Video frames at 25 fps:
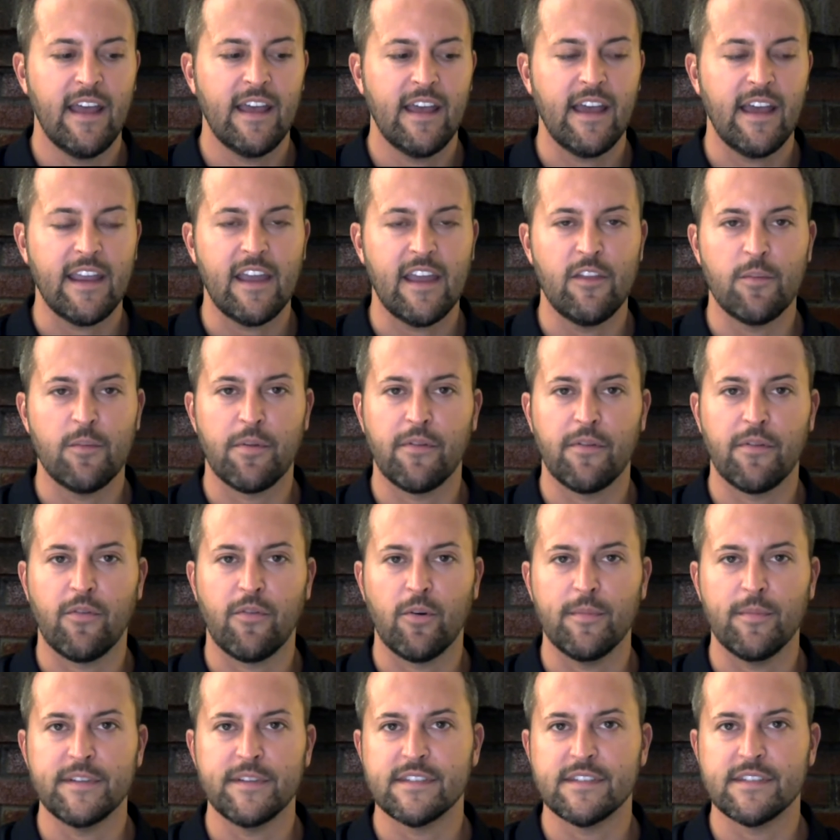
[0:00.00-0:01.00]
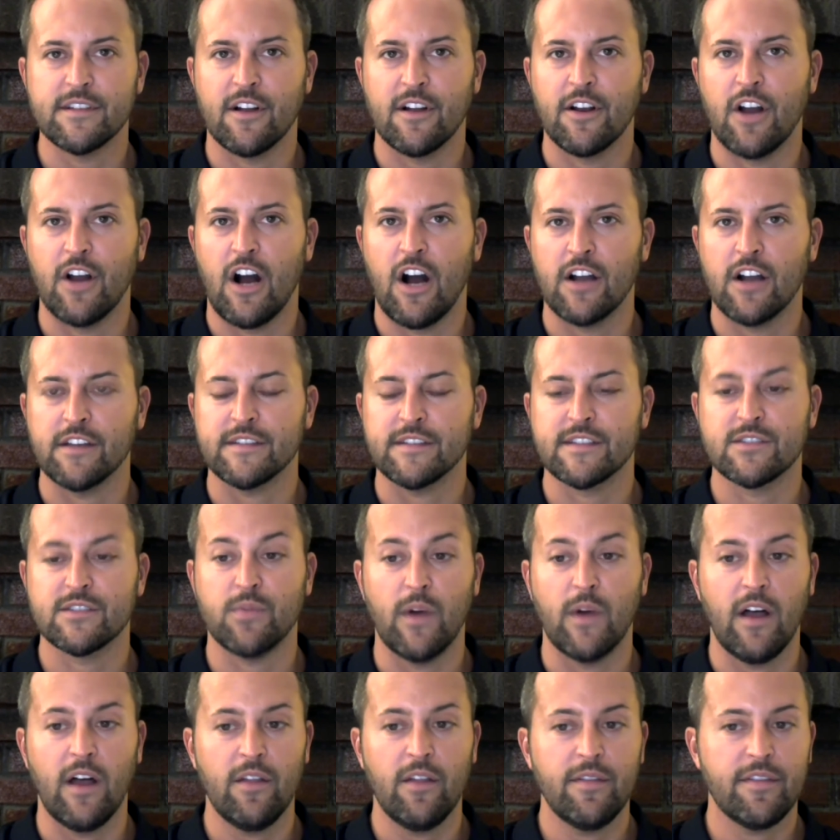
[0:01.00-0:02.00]
Again, the performances are on August
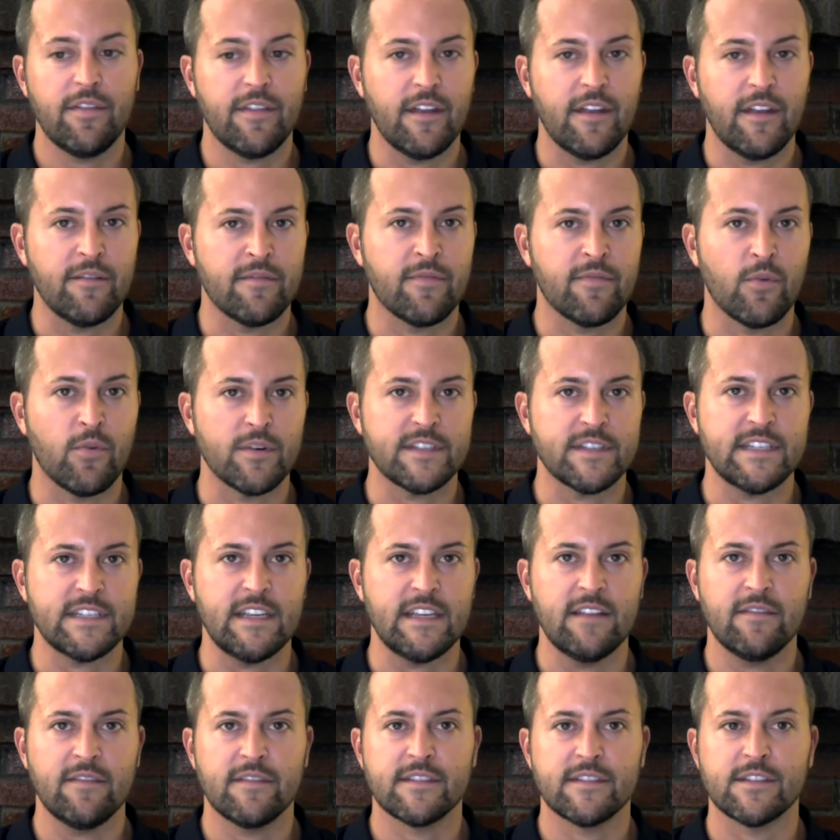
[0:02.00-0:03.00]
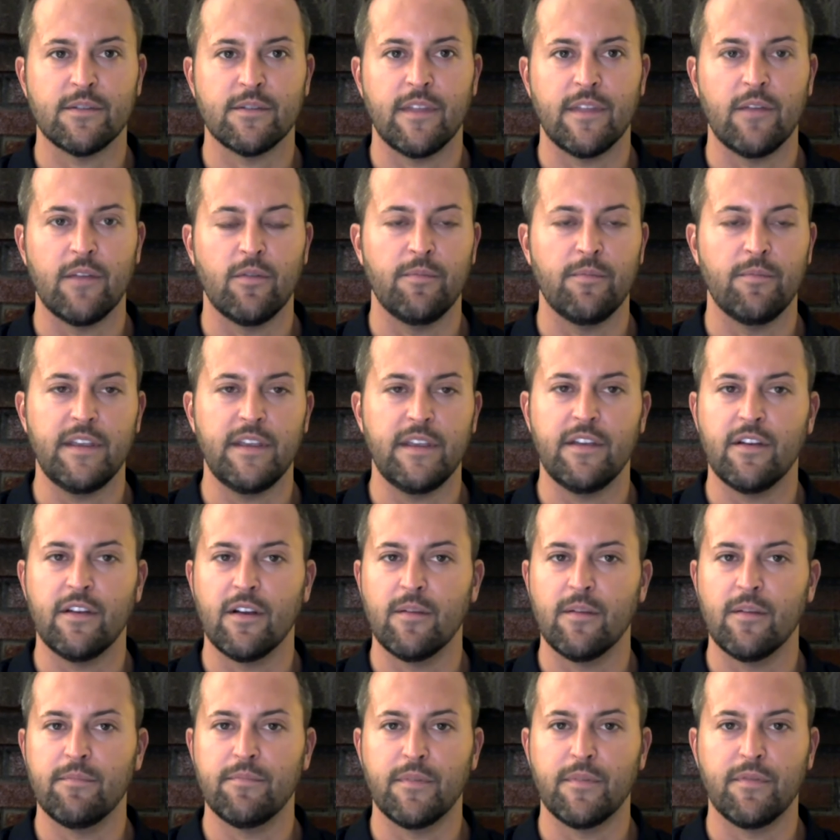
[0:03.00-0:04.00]
12th and 14th, so they will be
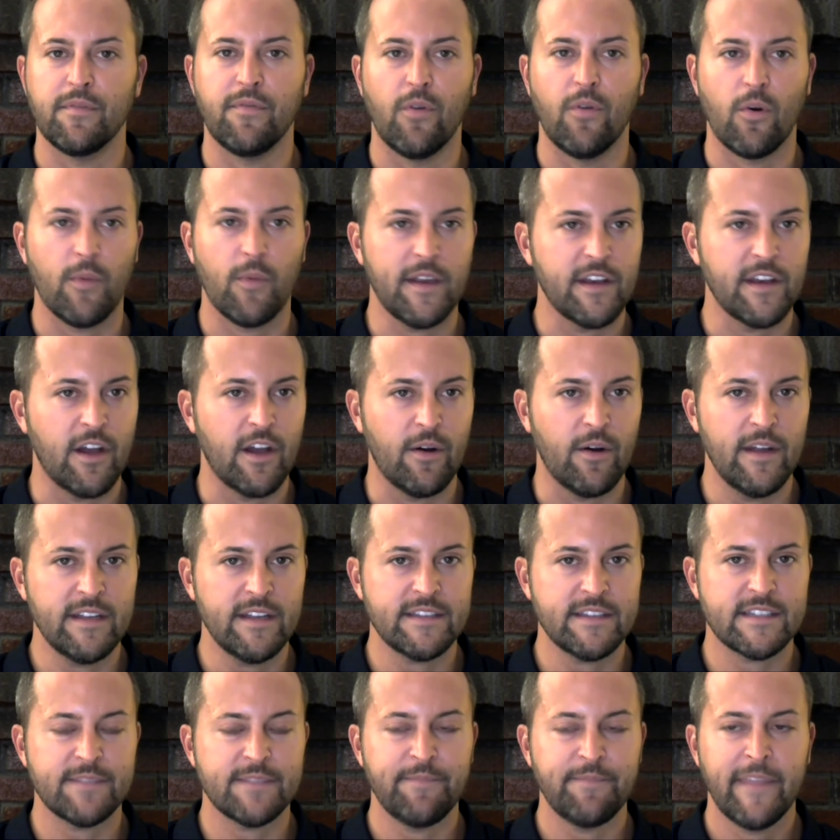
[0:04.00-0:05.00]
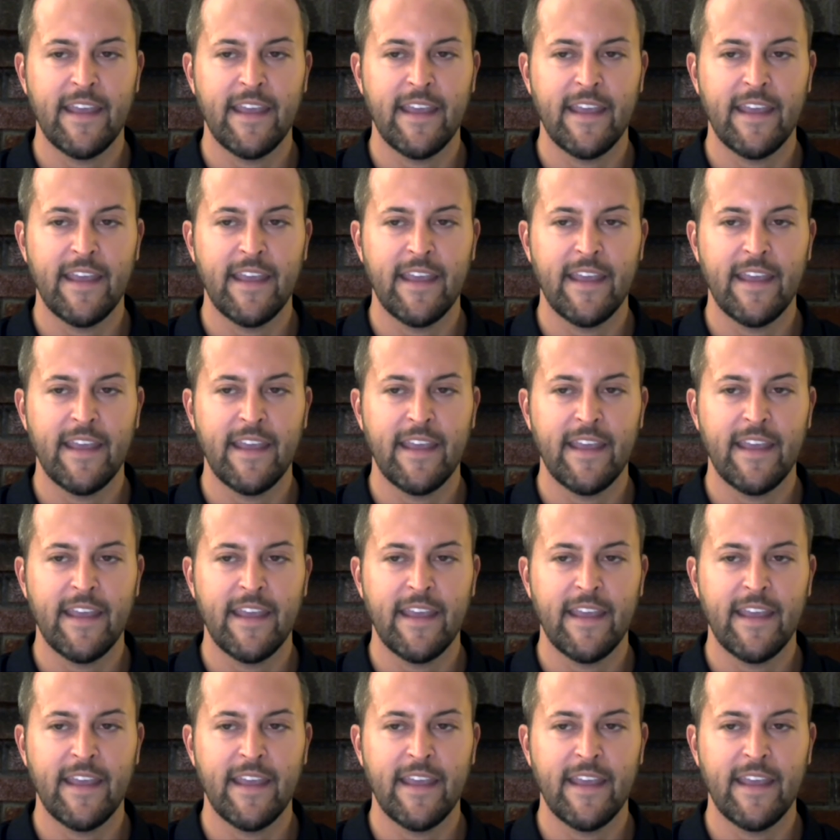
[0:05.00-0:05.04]
here before we know it.